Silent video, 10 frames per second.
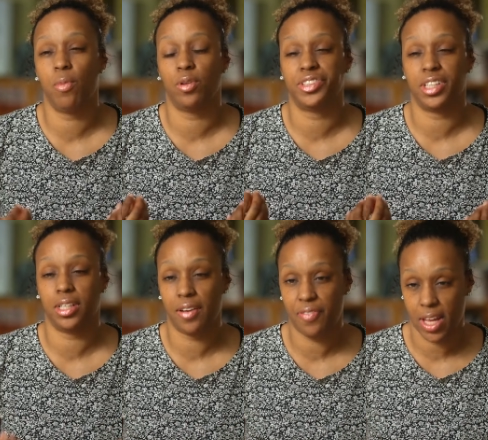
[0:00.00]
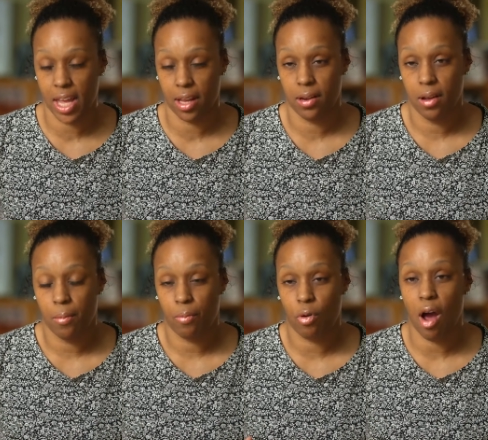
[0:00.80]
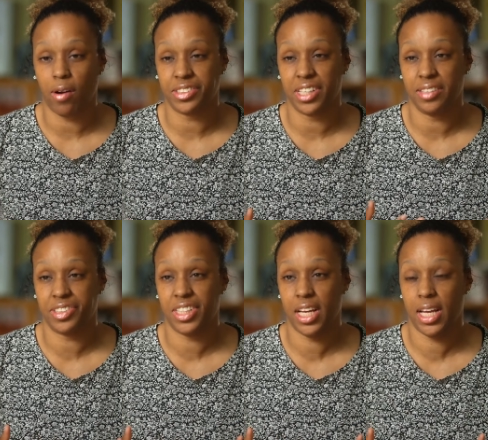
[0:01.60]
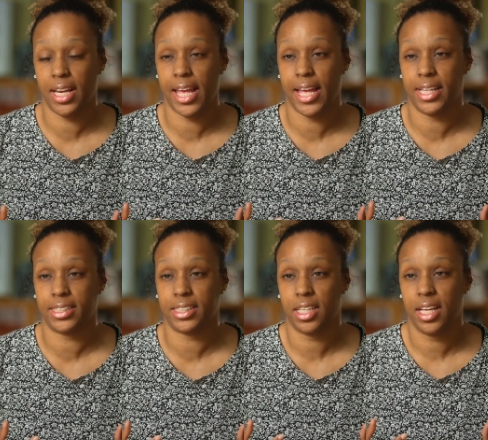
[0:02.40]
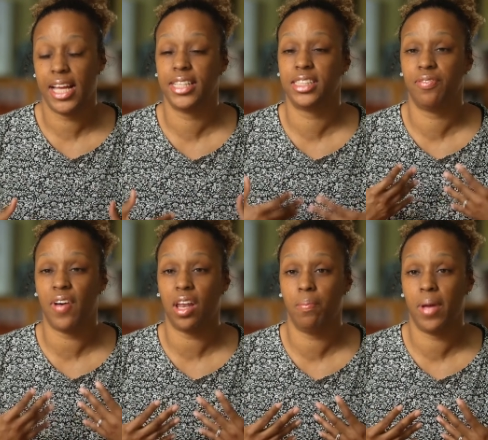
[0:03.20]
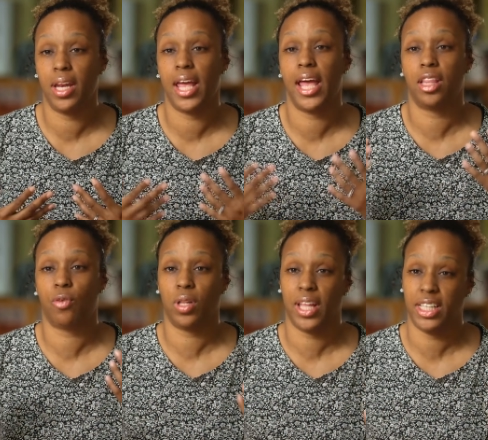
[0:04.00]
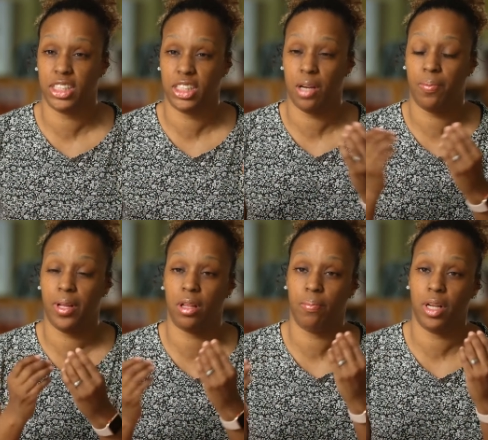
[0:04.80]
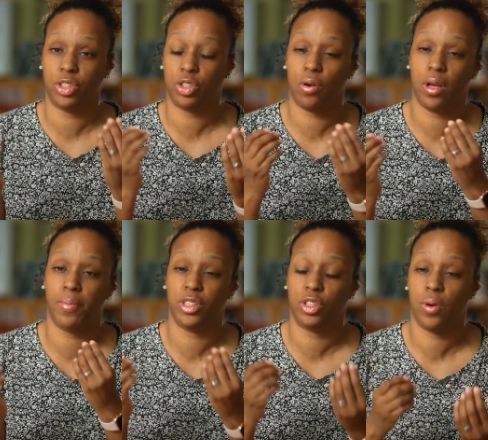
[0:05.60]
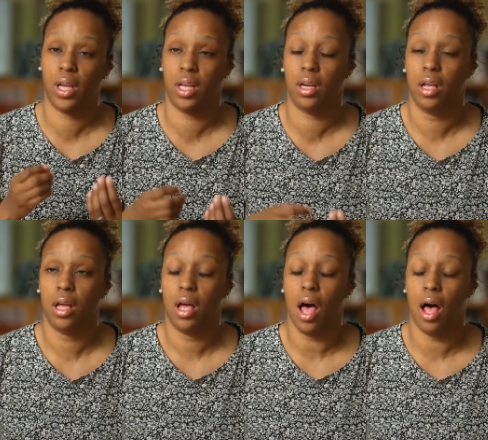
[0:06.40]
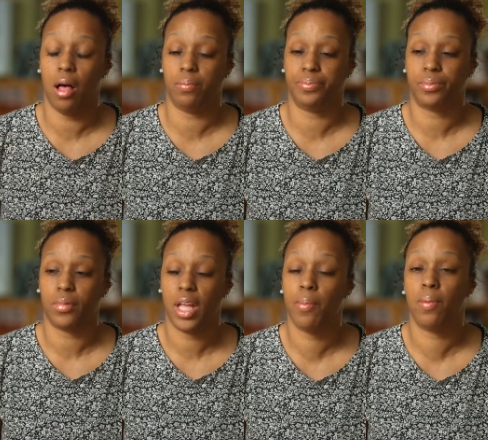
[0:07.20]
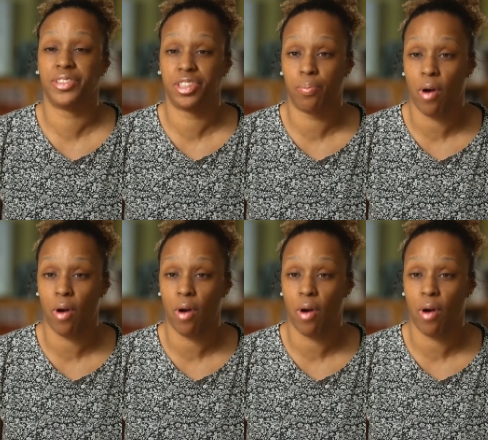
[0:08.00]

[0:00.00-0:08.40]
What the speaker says: most significant progress I've seen is his development and the relationship and the mentoring between him and Mr.